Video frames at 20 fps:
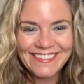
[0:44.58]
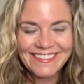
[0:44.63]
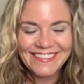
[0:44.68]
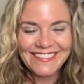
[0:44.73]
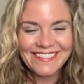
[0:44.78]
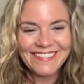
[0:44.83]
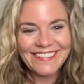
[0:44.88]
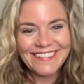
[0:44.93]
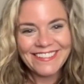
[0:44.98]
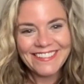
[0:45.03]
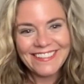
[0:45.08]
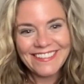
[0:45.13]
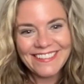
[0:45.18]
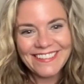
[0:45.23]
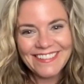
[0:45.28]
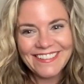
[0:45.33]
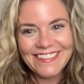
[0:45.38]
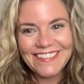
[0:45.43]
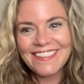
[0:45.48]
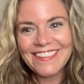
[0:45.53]

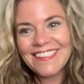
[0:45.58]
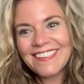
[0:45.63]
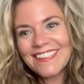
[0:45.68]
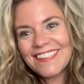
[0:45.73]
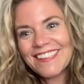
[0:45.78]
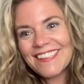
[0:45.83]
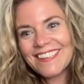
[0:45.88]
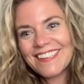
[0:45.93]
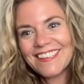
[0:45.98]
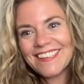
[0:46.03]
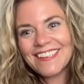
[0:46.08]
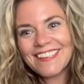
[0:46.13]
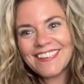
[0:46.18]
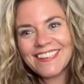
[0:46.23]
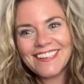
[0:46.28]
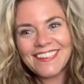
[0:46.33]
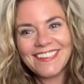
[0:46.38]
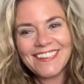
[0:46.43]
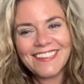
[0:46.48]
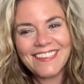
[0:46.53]

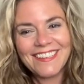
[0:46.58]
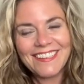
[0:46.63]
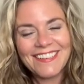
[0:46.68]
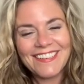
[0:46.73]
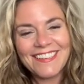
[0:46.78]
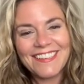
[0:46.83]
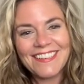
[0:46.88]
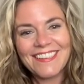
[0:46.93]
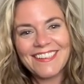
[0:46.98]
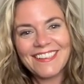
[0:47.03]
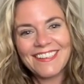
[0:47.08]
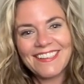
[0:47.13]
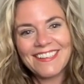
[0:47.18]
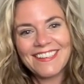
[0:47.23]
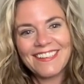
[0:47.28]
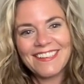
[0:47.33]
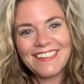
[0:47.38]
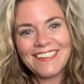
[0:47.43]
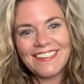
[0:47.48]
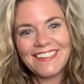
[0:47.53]

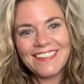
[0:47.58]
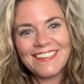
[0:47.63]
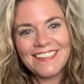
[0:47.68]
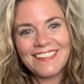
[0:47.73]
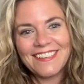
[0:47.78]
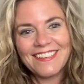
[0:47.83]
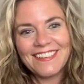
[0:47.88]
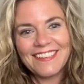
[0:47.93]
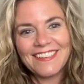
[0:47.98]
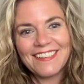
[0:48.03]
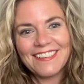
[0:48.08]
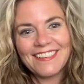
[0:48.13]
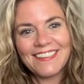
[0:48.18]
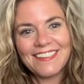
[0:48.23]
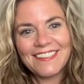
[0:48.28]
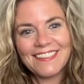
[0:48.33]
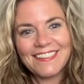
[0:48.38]
The person shown says nothing.